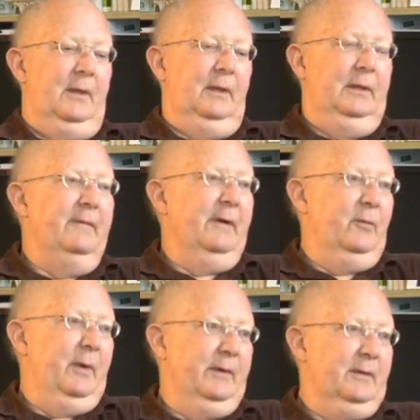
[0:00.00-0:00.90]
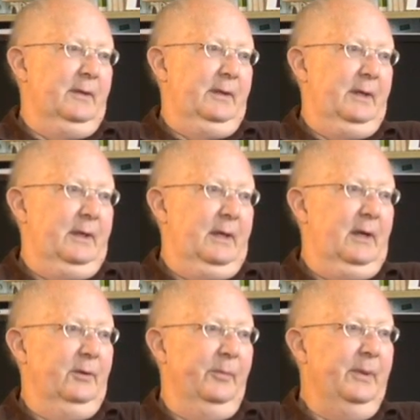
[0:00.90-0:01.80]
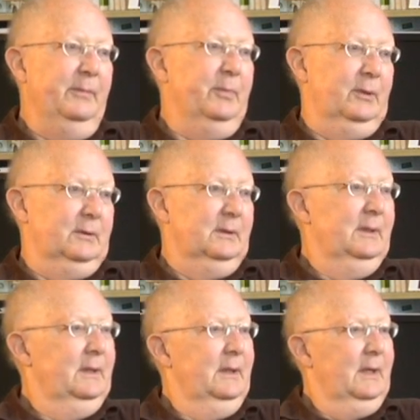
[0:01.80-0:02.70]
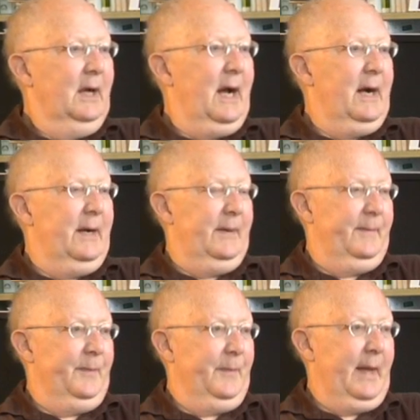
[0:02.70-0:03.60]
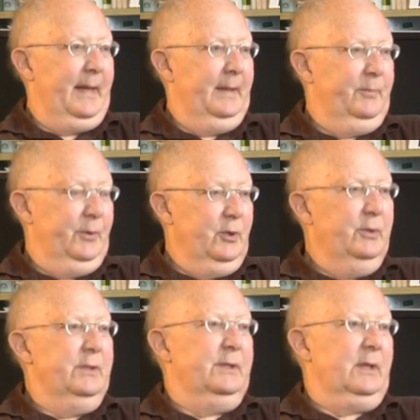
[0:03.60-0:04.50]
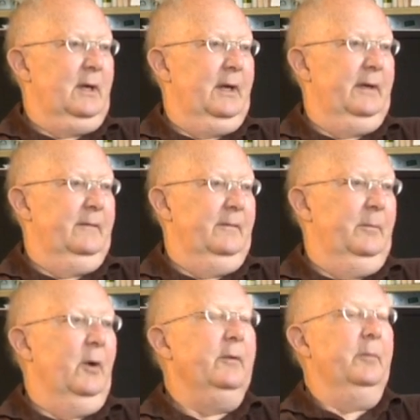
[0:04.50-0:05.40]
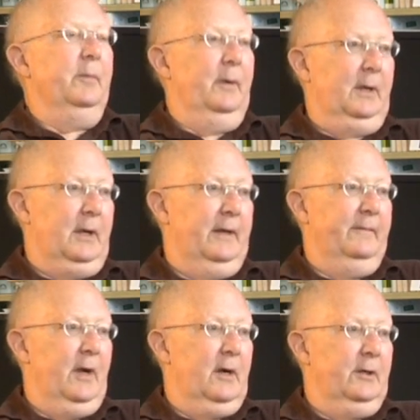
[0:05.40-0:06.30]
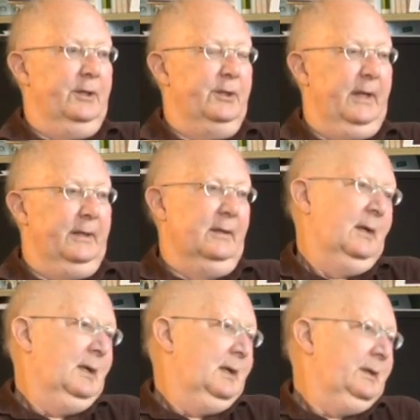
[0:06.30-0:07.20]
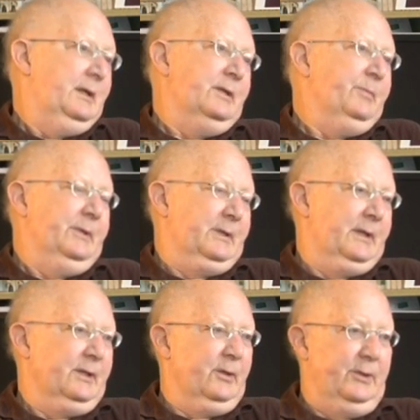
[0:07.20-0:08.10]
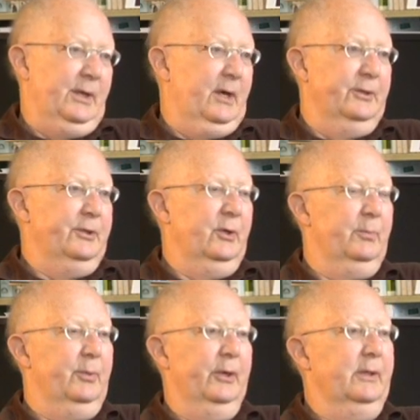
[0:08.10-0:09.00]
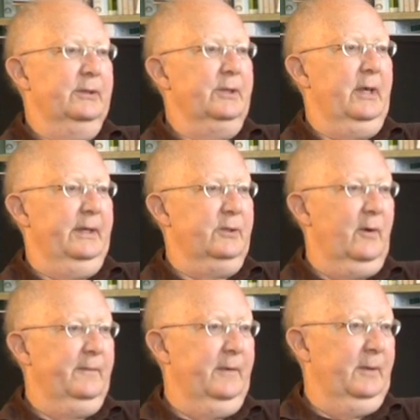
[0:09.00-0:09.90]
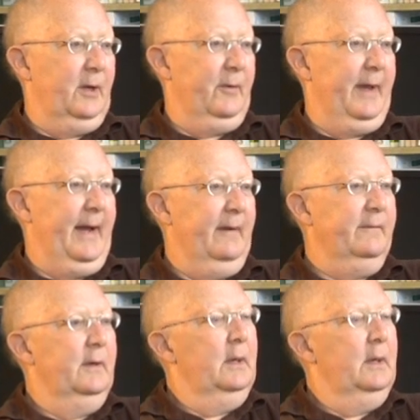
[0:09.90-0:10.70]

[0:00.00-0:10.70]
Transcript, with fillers: living with uh, other people, um, and it produces a kind of both a kind of knowledge that disciplines like sociology or political science often don't have,